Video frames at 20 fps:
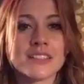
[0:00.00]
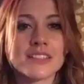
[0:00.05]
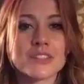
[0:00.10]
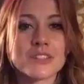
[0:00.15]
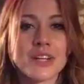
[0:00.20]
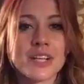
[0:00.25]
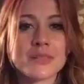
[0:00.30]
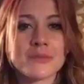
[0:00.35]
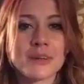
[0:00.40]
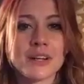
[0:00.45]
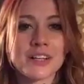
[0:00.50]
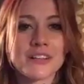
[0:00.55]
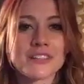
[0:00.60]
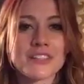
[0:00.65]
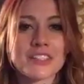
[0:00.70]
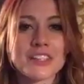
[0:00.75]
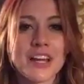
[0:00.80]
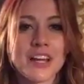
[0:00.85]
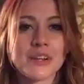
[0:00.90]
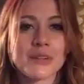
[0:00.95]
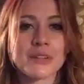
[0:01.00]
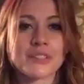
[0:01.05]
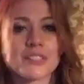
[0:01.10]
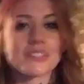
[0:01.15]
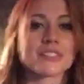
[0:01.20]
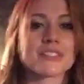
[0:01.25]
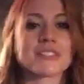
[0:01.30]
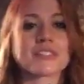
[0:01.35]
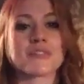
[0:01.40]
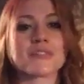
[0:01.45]
trademark of the
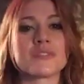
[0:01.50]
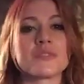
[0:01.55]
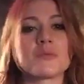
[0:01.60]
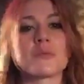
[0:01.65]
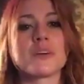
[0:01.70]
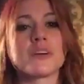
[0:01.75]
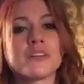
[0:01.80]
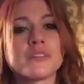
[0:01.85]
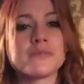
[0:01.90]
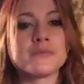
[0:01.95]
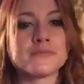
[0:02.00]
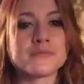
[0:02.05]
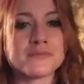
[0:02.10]
Shadowhunters, if you will.